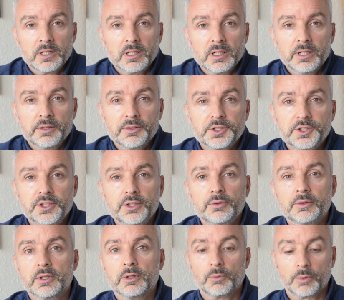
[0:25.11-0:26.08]
In this
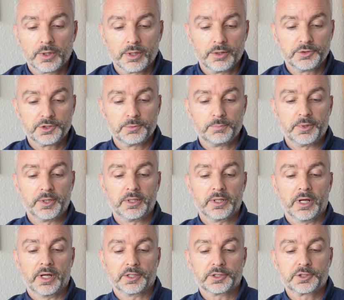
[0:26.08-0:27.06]
unit, we're going to be
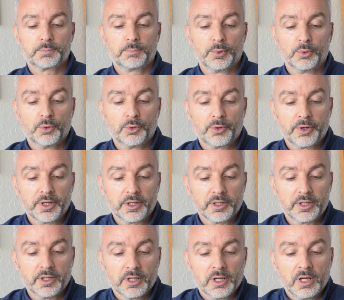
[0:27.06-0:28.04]
exploring
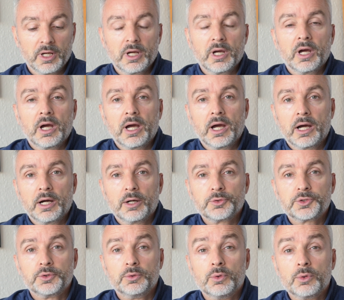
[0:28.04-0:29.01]
how
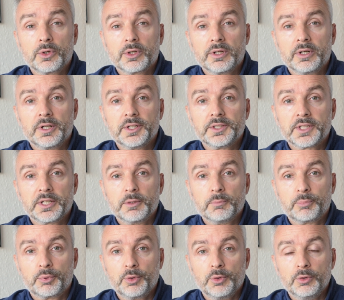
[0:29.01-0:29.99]
to organise and
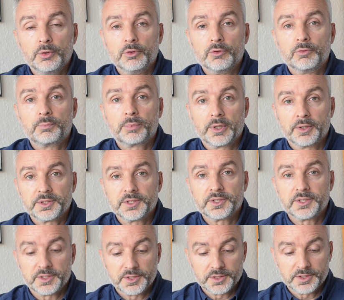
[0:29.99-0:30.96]
improve
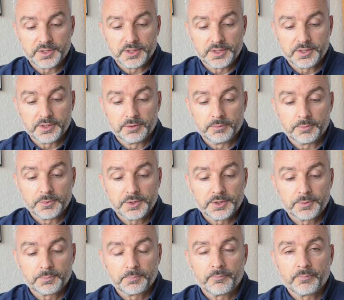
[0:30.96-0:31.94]
processes and
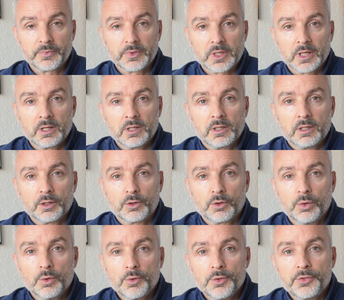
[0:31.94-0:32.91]
systems. A
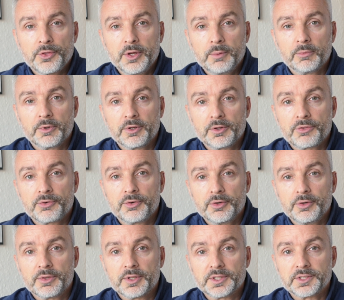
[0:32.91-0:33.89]
core theme running
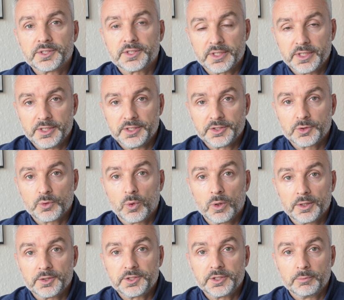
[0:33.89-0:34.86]
through this is
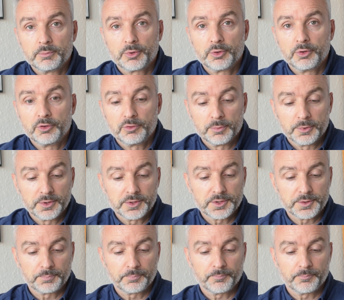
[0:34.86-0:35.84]
quality improvement.